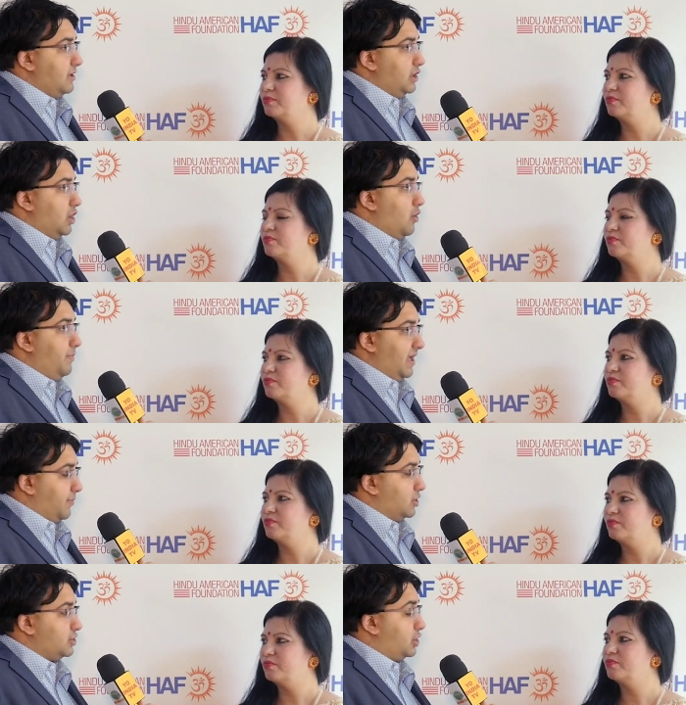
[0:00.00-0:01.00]
Speaker 1: you know,
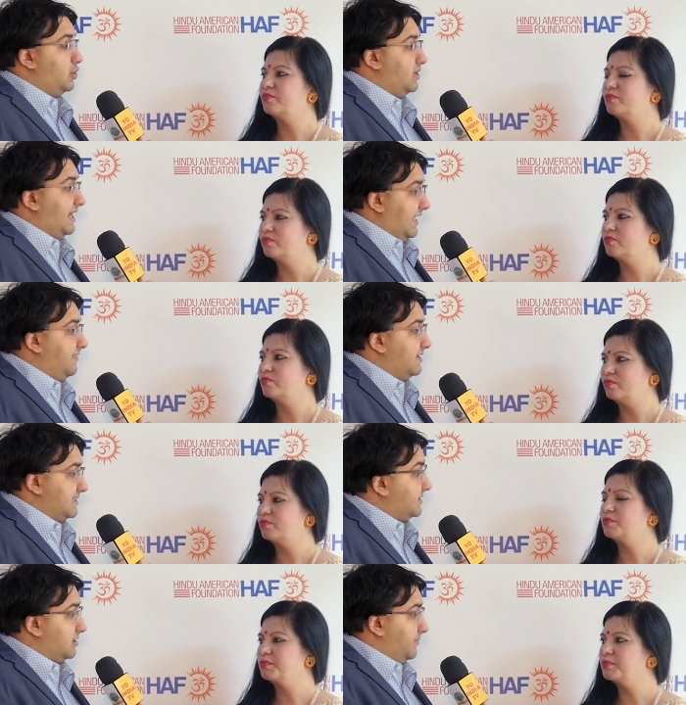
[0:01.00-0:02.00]
being persecuted in
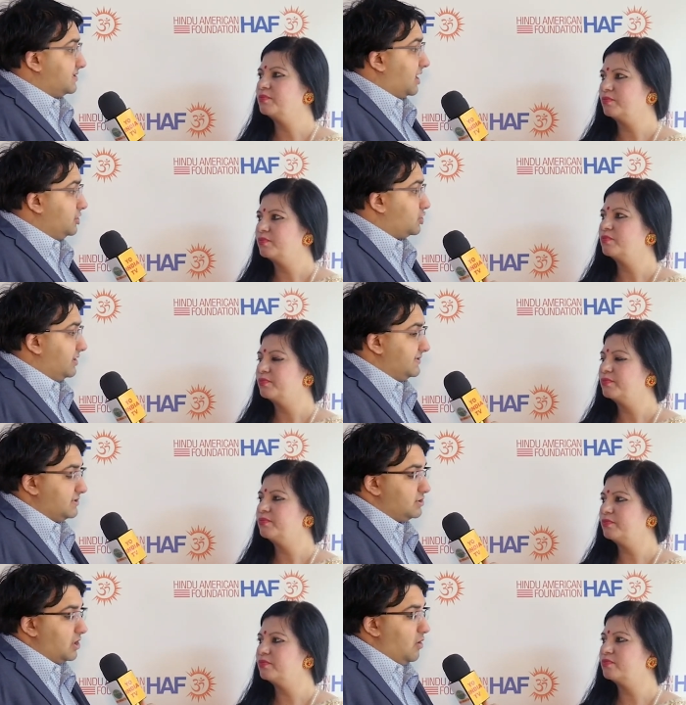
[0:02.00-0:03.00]
these Islamist
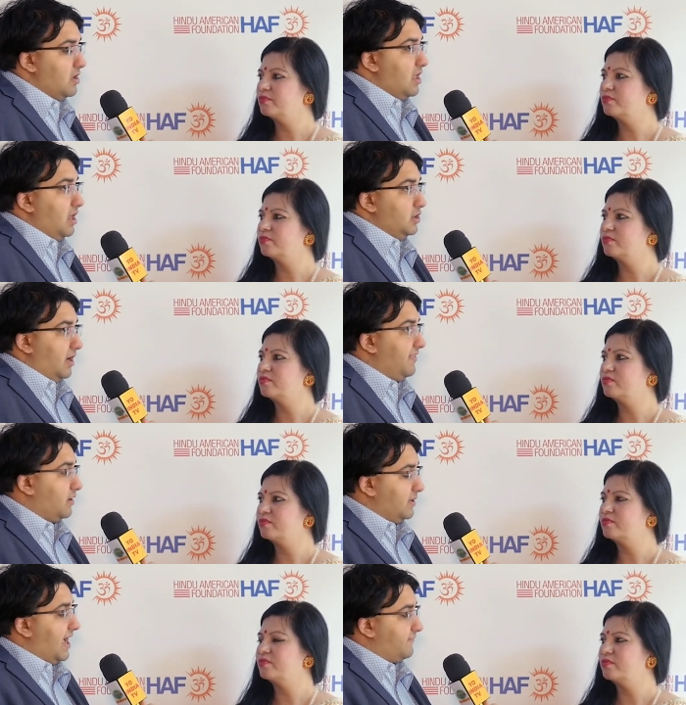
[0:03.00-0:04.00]
countries. And so, you know, I
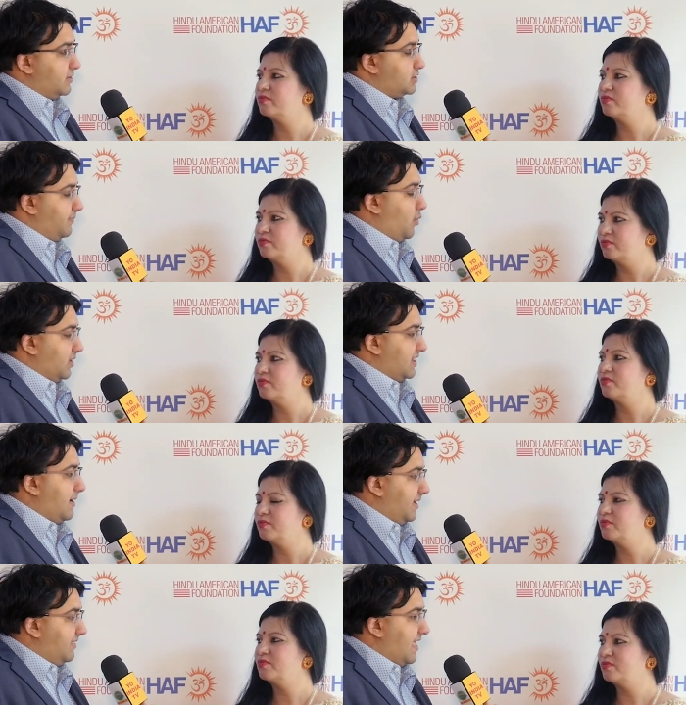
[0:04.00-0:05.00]
think we have to support
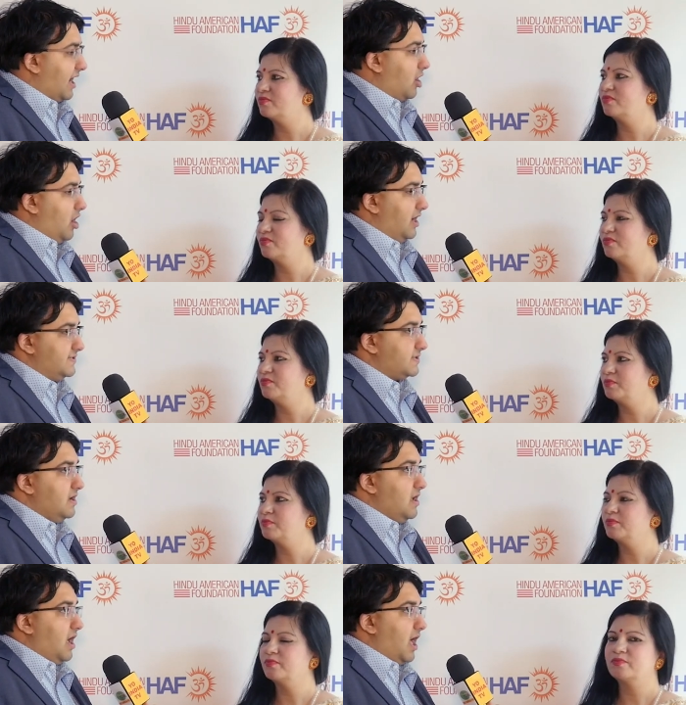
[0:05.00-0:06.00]
them in that
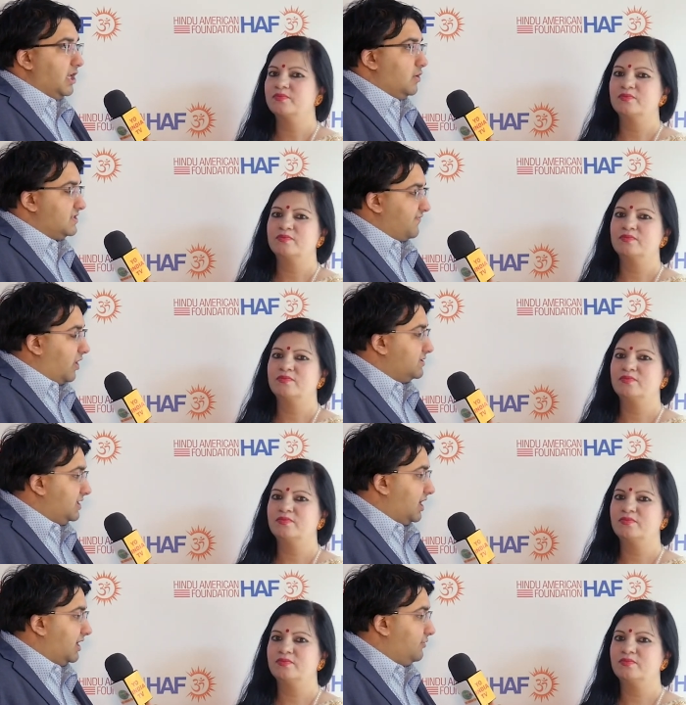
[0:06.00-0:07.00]
cause. Uh, you know, as far
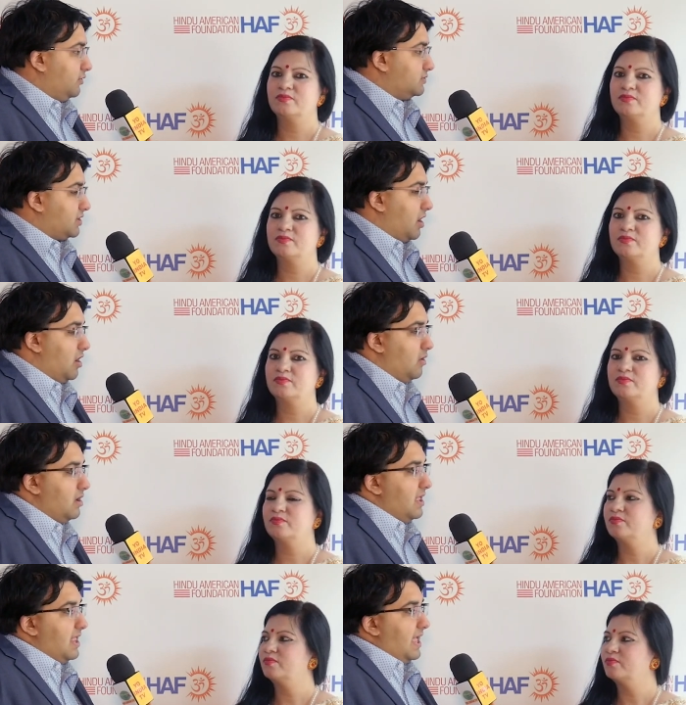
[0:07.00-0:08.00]
as young Hindus
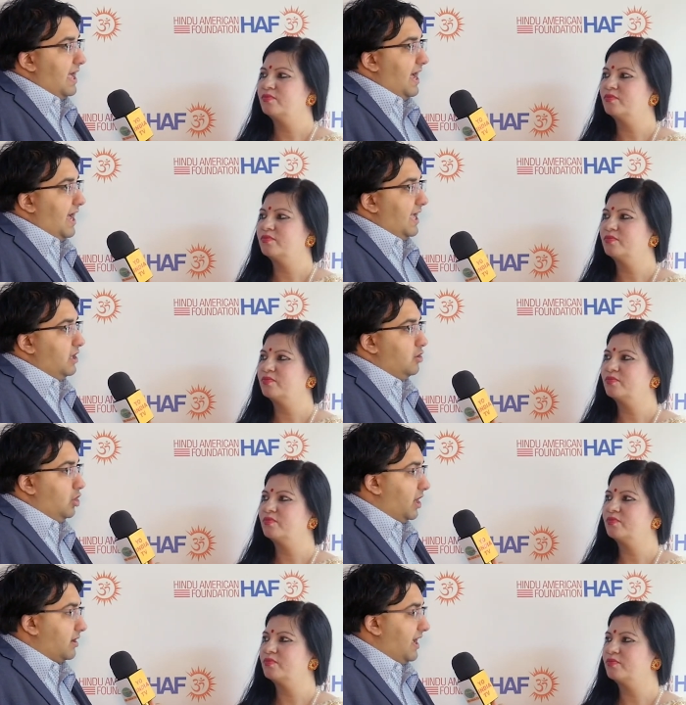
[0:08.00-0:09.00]
go, Uh,
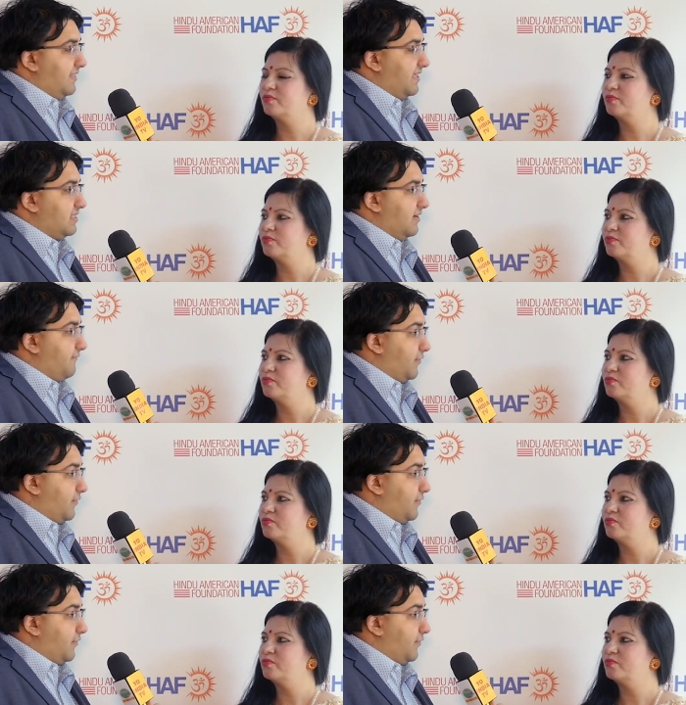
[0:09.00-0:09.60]
you know, look, I think that